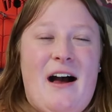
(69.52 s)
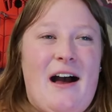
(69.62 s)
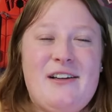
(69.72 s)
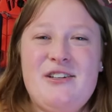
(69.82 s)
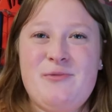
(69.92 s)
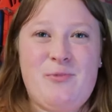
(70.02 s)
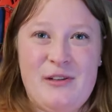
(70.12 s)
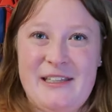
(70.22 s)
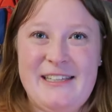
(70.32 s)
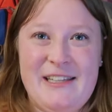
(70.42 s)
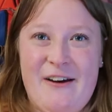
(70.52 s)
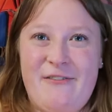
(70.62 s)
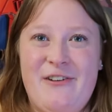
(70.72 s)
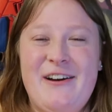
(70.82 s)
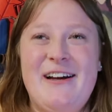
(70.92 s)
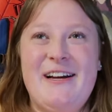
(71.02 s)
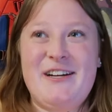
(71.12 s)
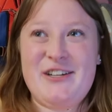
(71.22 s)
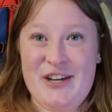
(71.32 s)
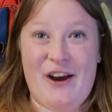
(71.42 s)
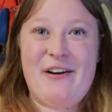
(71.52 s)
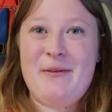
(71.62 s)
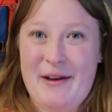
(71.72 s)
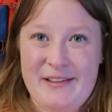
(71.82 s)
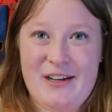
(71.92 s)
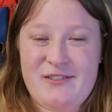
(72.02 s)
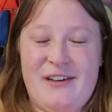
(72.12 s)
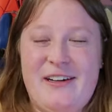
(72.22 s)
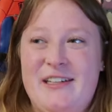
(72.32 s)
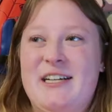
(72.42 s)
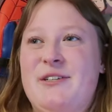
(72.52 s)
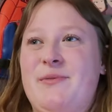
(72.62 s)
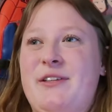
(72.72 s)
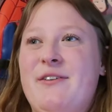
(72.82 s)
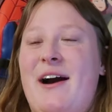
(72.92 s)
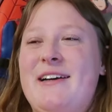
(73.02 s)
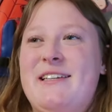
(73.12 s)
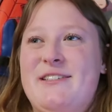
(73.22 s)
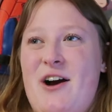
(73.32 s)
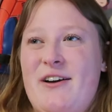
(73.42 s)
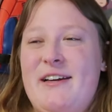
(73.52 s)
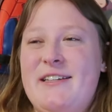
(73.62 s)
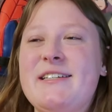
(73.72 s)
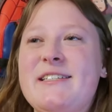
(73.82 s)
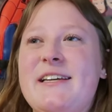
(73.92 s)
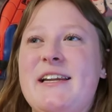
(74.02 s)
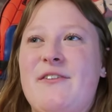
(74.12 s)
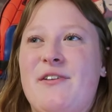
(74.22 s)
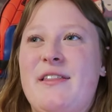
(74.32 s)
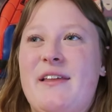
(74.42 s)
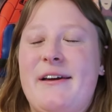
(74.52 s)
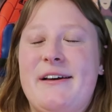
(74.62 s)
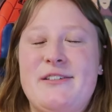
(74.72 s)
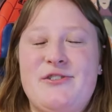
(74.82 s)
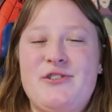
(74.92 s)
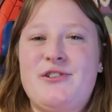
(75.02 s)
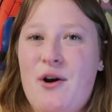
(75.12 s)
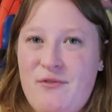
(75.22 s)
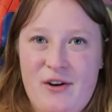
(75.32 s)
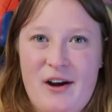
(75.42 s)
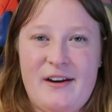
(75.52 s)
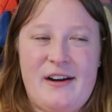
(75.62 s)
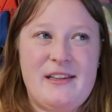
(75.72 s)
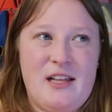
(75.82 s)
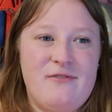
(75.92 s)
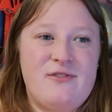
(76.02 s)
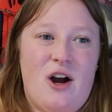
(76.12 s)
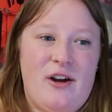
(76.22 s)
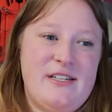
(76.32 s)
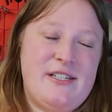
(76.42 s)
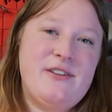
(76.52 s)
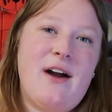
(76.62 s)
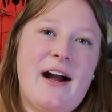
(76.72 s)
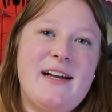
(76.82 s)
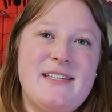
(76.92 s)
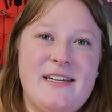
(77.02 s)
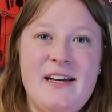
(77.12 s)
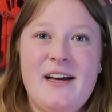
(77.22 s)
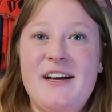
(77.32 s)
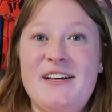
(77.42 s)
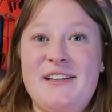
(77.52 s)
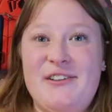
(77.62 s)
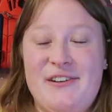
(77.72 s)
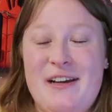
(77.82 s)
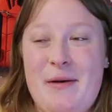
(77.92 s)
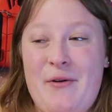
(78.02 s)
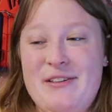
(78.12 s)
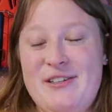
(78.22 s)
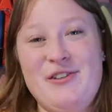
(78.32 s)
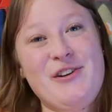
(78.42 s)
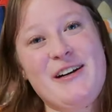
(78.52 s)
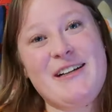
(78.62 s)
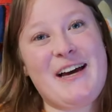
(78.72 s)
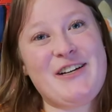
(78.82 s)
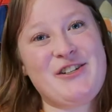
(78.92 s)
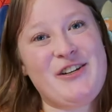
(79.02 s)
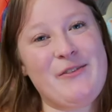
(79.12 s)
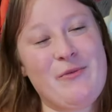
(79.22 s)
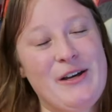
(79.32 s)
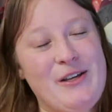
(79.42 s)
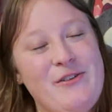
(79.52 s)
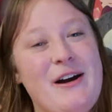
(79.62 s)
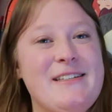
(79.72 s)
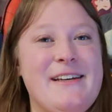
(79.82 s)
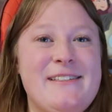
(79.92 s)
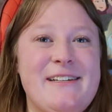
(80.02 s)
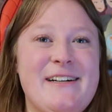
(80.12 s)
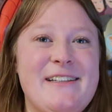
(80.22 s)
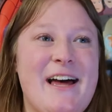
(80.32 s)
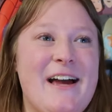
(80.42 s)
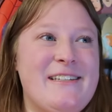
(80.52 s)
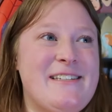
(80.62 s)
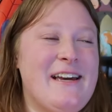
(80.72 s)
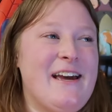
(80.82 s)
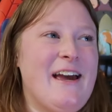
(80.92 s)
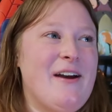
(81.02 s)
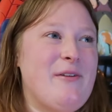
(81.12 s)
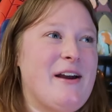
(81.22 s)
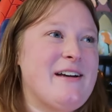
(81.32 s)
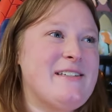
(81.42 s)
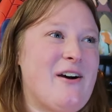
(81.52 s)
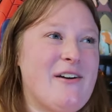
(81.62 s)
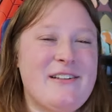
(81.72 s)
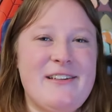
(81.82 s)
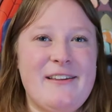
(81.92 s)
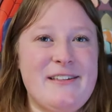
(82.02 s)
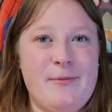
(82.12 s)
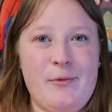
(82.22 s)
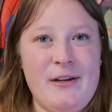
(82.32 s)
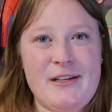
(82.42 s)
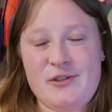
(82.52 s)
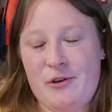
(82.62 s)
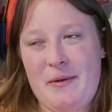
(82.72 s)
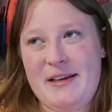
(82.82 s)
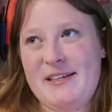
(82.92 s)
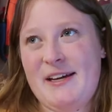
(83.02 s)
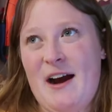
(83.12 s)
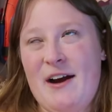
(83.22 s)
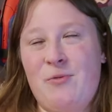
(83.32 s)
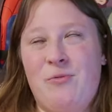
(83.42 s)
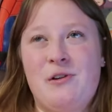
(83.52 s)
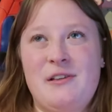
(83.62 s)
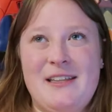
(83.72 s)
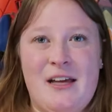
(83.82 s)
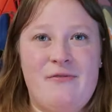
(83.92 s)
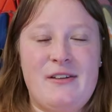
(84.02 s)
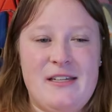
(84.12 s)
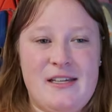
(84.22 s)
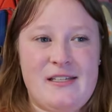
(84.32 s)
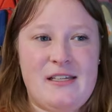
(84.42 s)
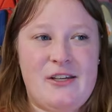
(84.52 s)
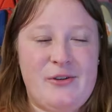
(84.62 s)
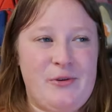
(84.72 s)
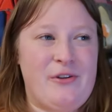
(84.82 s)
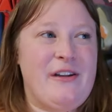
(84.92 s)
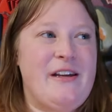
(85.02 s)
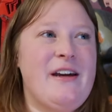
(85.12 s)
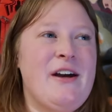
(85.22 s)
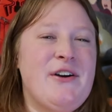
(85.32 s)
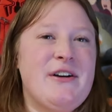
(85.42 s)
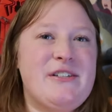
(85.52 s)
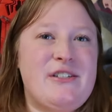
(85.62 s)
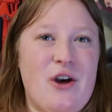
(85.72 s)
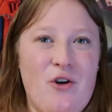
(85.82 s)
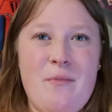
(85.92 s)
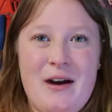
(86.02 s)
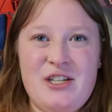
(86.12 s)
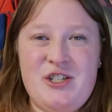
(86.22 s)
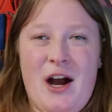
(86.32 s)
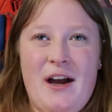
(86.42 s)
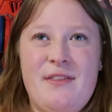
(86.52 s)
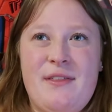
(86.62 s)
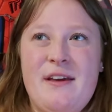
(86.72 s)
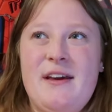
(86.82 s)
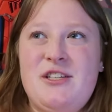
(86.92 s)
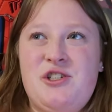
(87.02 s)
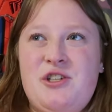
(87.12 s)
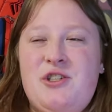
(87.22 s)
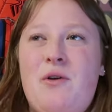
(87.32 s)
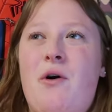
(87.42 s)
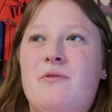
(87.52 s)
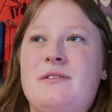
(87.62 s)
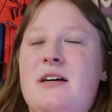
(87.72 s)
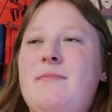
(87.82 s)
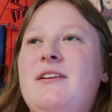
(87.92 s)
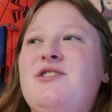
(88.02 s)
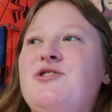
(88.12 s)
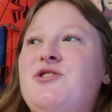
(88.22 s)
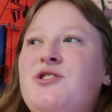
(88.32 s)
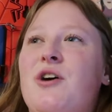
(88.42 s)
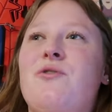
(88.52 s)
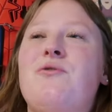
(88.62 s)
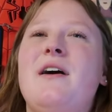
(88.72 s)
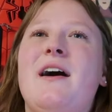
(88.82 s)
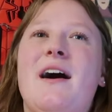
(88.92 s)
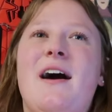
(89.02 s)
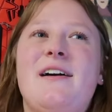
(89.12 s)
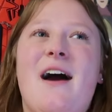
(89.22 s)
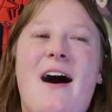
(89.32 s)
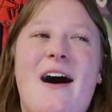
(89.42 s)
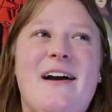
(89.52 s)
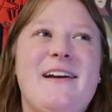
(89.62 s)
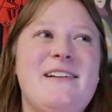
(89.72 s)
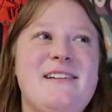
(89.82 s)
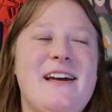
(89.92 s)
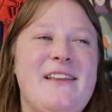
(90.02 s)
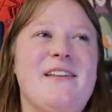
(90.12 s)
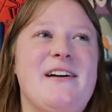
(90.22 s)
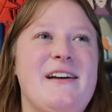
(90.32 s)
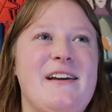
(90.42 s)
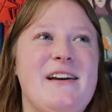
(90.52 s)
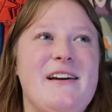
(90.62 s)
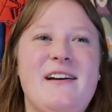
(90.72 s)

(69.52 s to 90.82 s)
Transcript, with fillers: I just really love sharing my Loungefly collection with you guys and talking Disney and everything because it's just so fun and I love talking to you guys and learning about what's in your collection and what you guys like to collect because honestly this community is so amazing. I really love the Disney community so much. I think it's just so wholesome and just so kind and like